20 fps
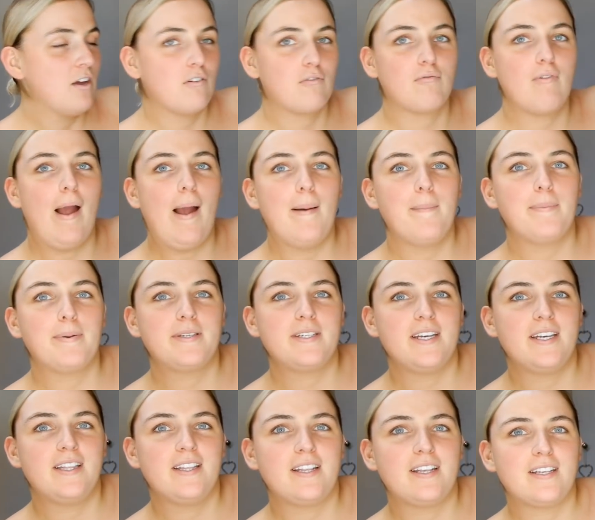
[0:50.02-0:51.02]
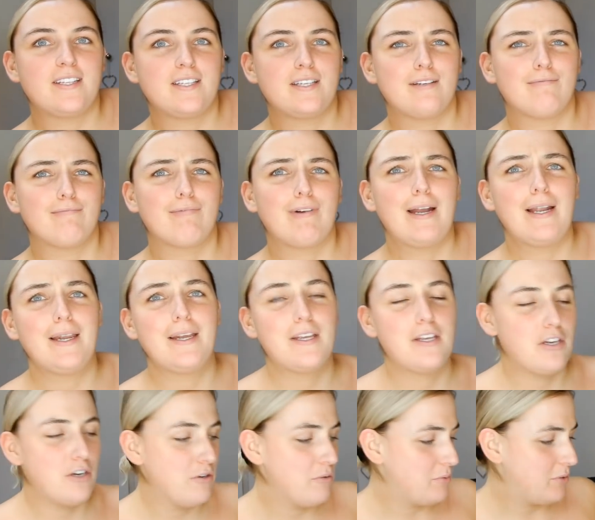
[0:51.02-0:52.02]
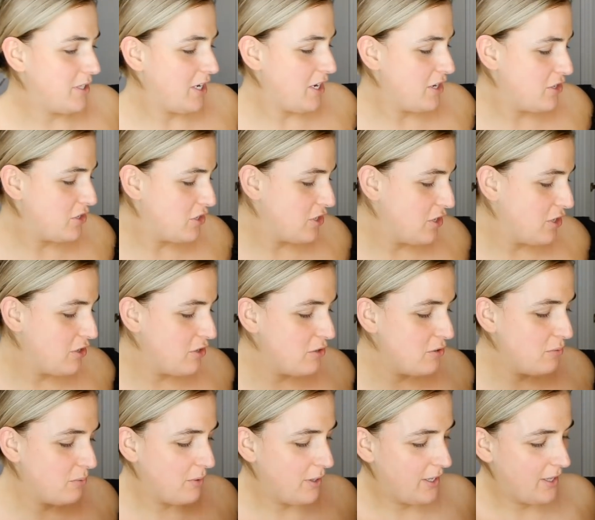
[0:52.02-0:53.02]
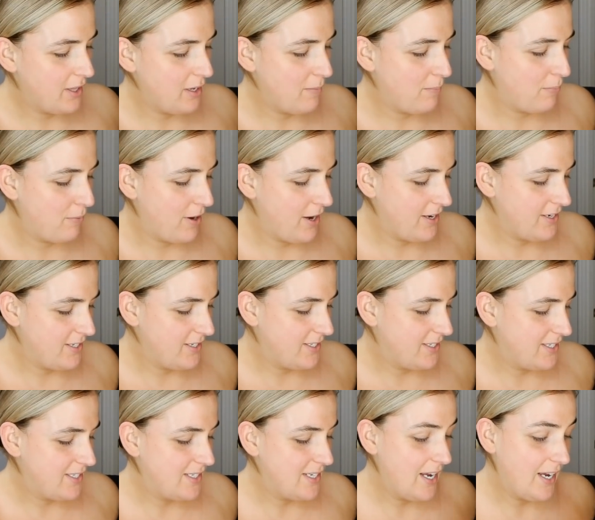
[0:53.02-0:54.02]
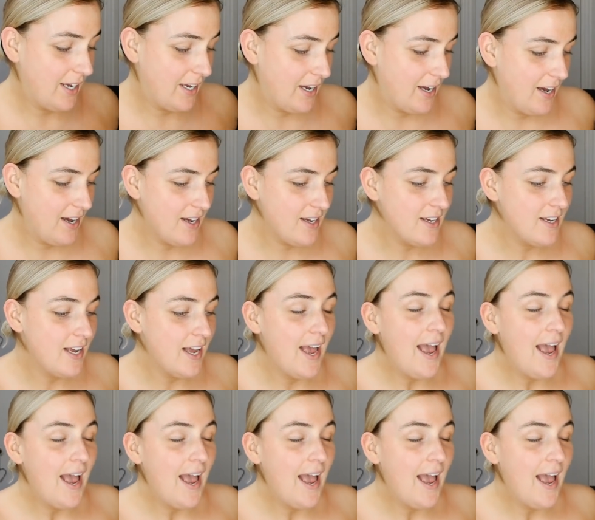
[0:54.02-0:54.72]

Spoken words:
wrapped in this really cute tissue with a branded sticker.